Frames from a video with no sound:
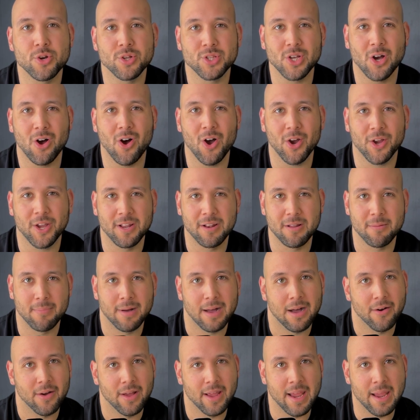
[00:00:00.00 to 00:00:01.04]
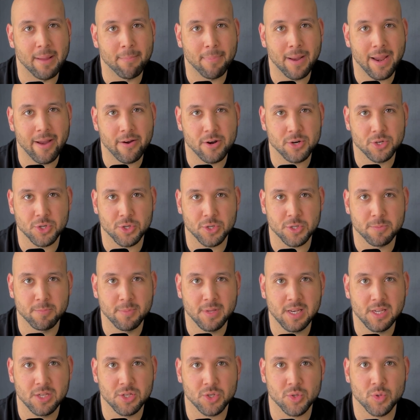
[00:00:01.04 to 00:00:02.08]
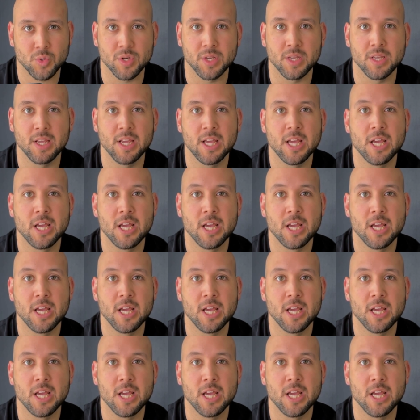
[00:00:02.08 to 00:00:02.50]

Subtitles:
talking about a parachurch ministry,